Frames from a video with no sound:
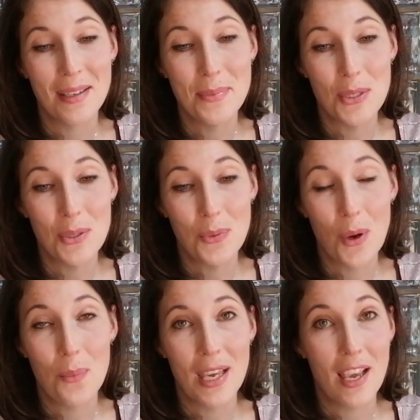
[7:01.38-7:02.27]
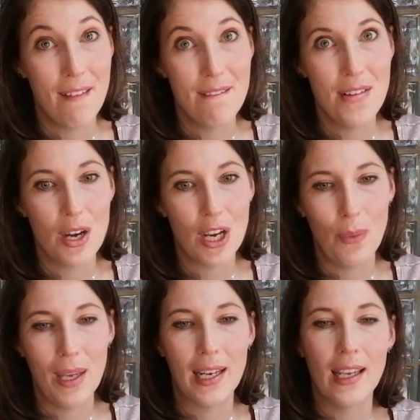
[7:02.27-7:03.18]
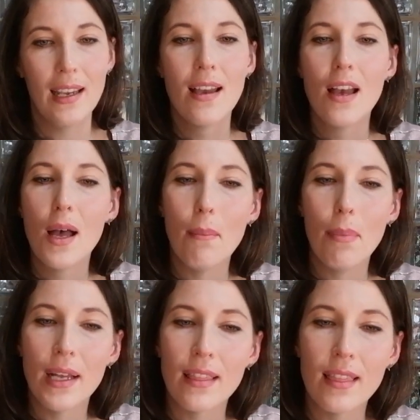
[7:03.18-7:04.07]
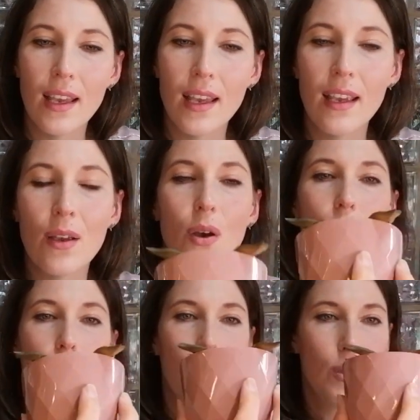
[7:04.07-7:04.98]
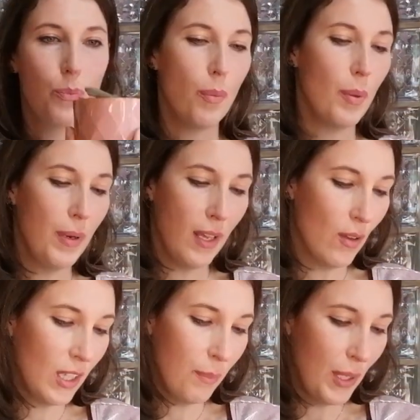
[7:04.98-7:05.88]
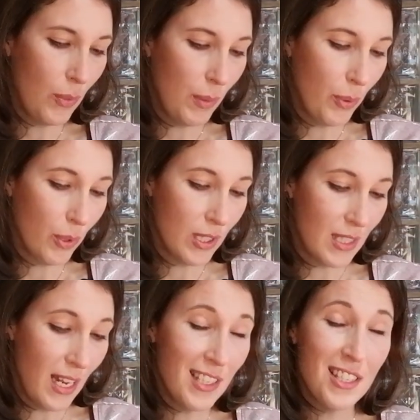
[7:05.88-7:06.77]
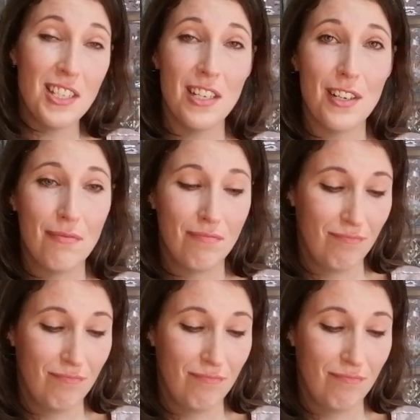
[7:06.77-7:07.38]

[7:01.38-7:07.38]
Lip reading: them to grow big very quickly, but they will probably only be repotted next year.